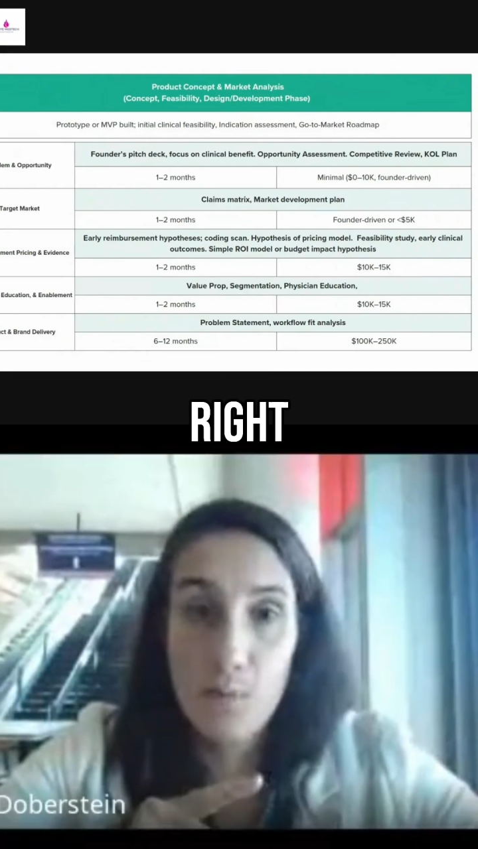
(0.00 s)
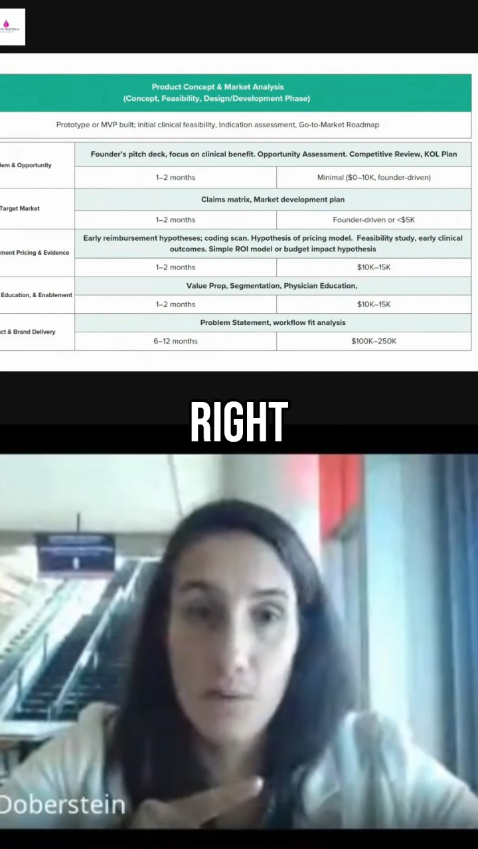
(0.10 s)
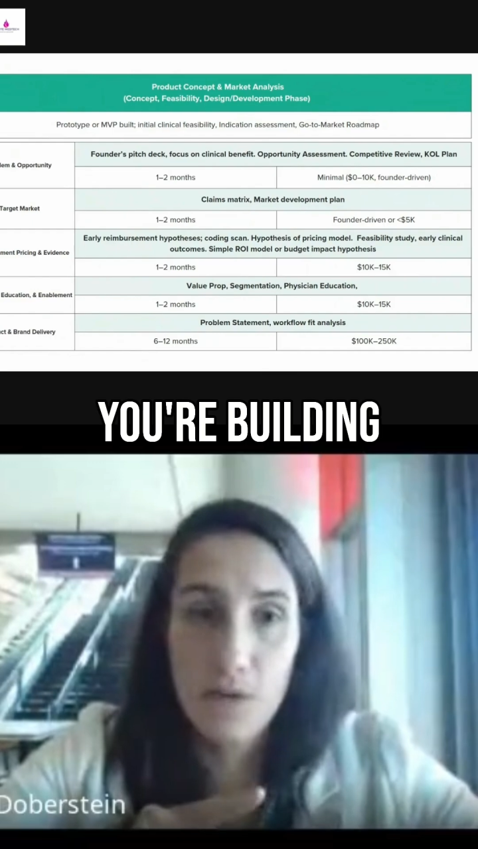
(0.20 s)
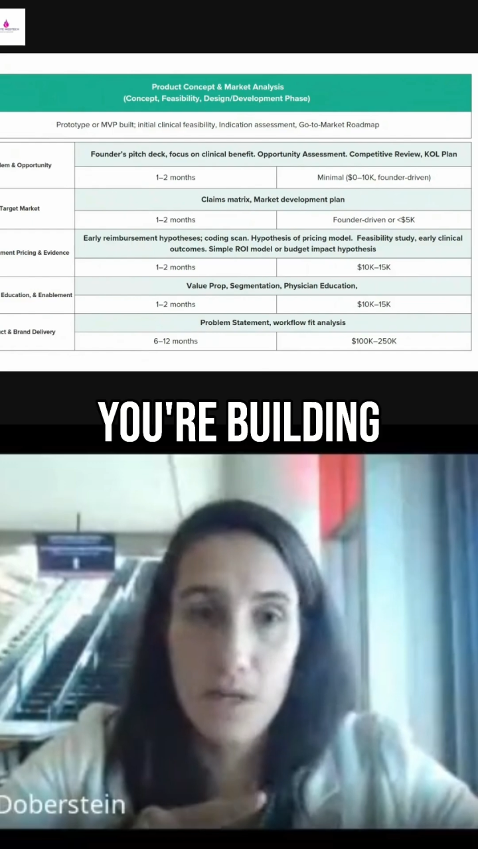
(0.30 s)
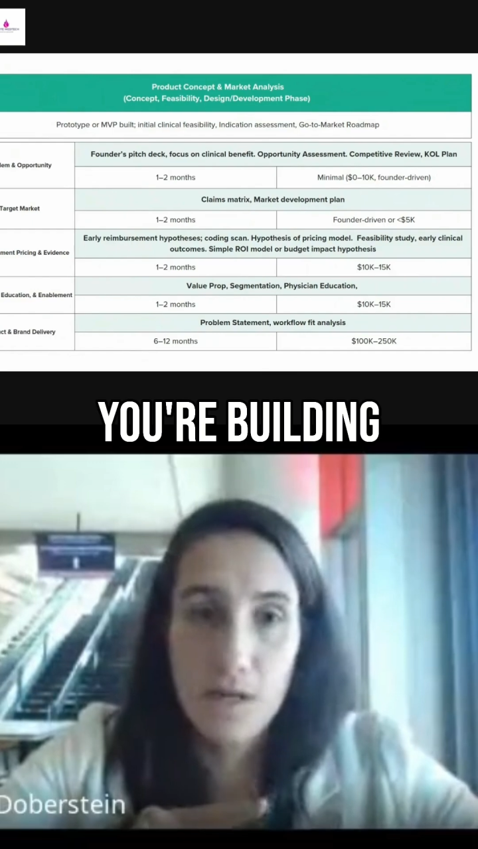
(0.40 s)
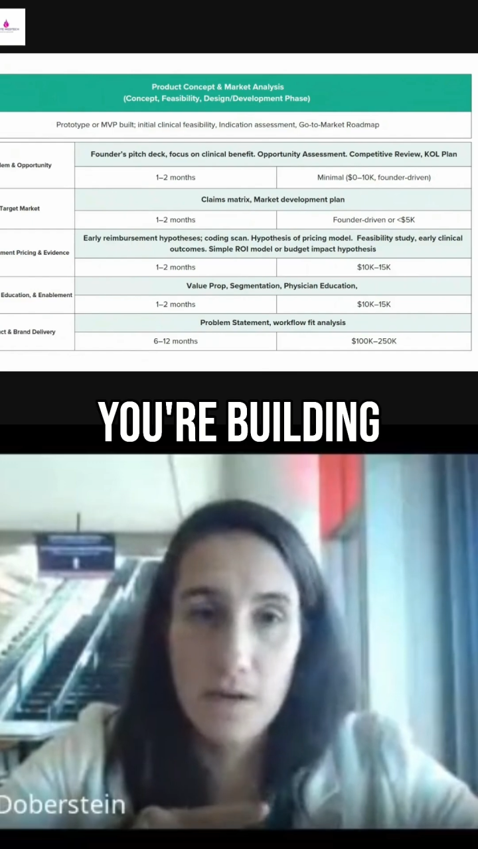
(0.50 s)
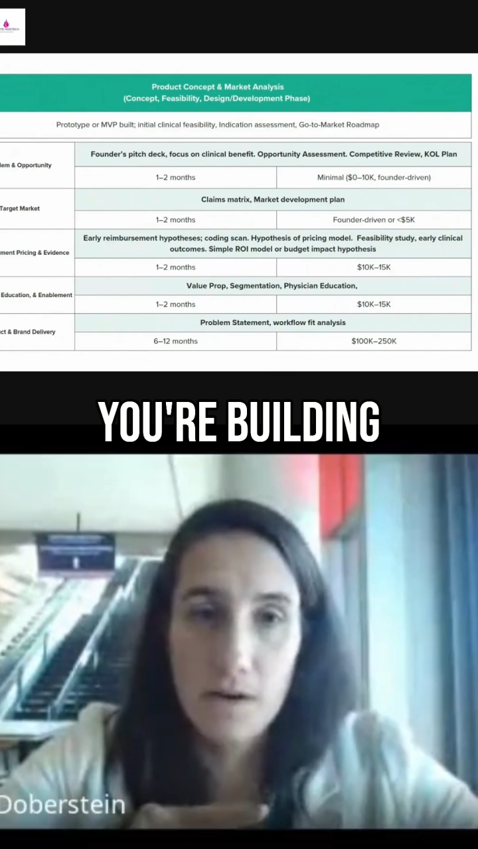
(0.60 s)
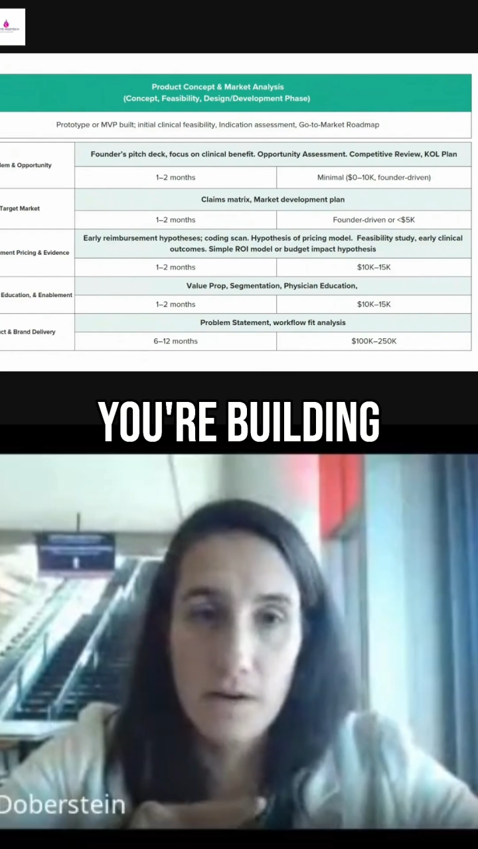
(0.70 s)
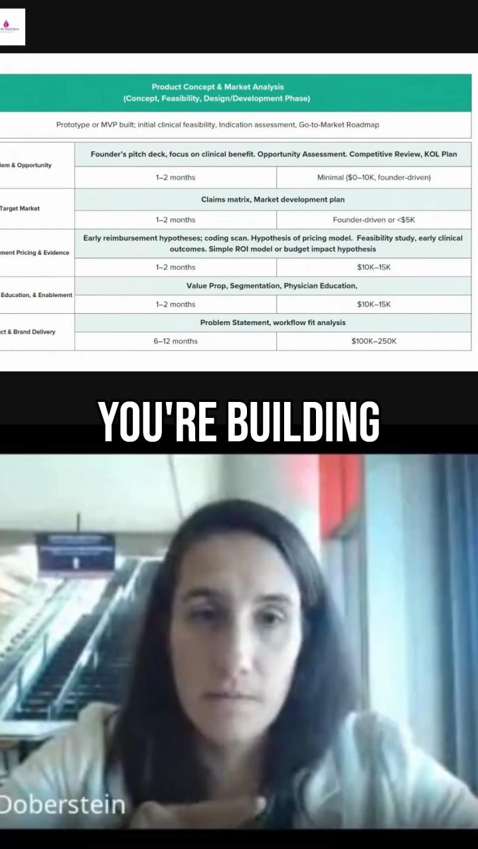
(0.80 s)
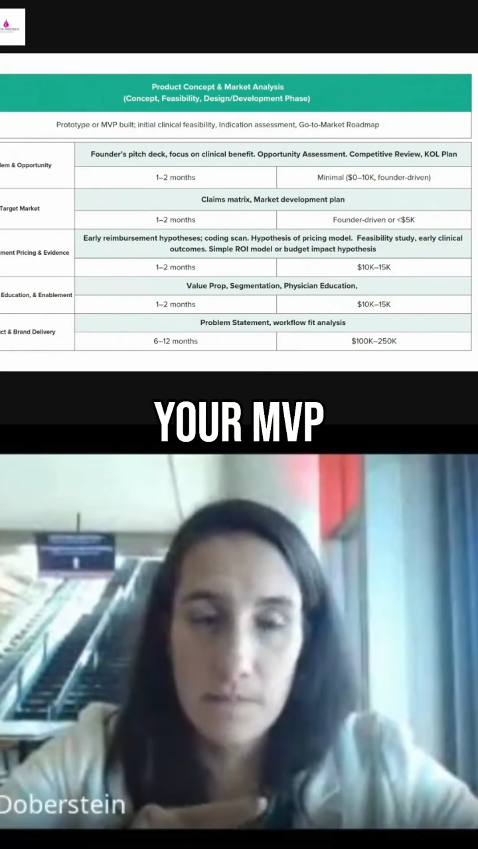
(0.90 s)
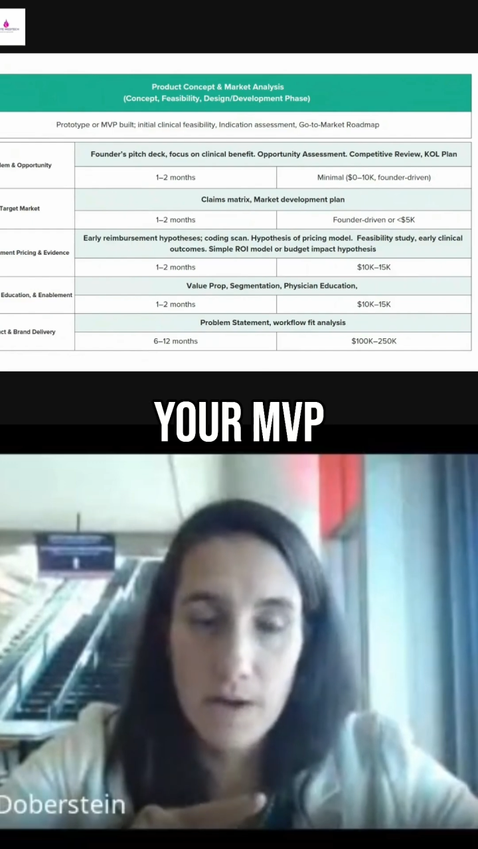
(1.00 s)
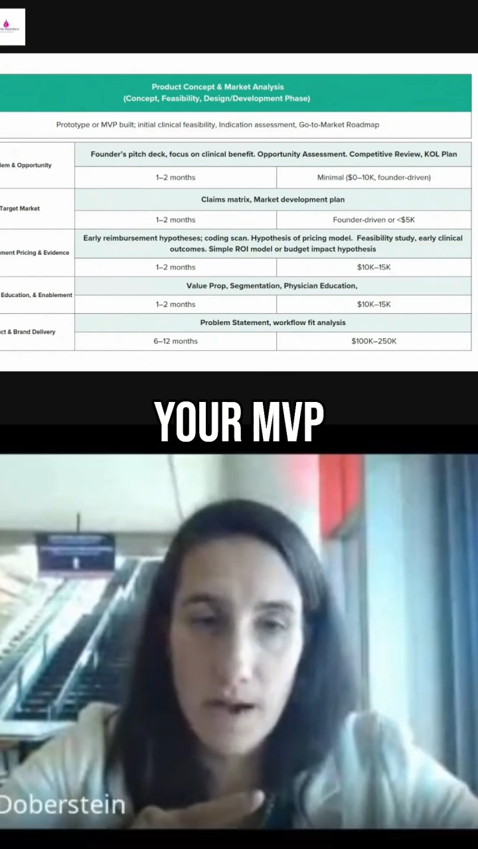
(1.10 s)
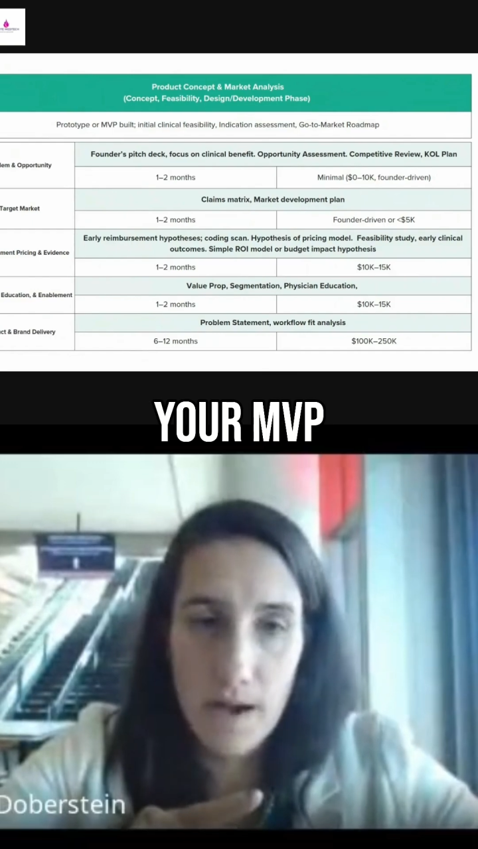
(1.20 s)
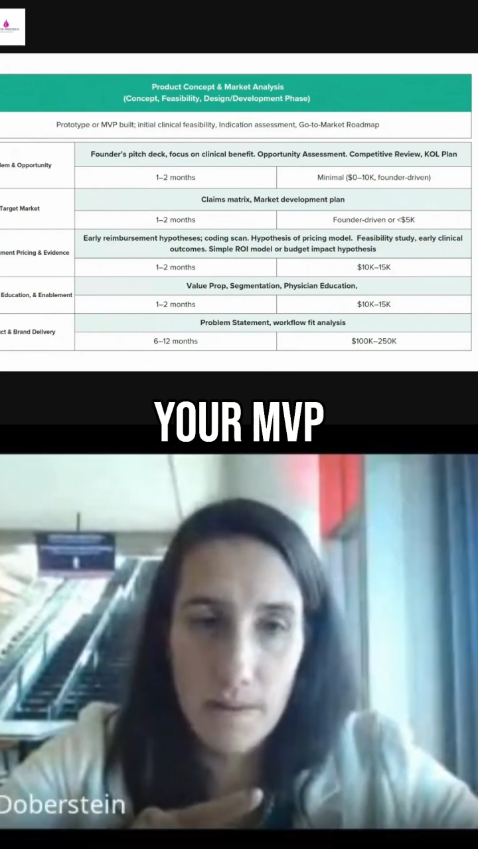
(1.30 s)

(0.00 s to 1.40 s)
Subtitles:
right, you're building your